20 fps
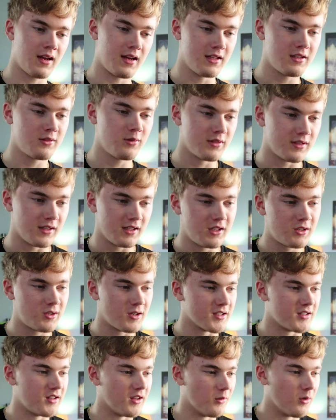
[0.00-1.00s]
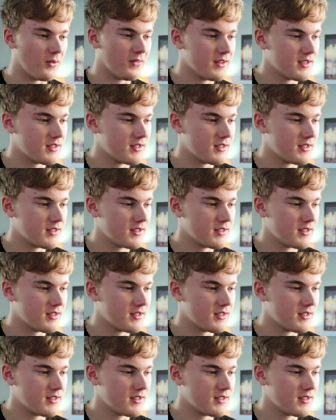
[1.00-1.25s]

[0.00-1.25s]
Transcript: Okay, this one's an interesting one.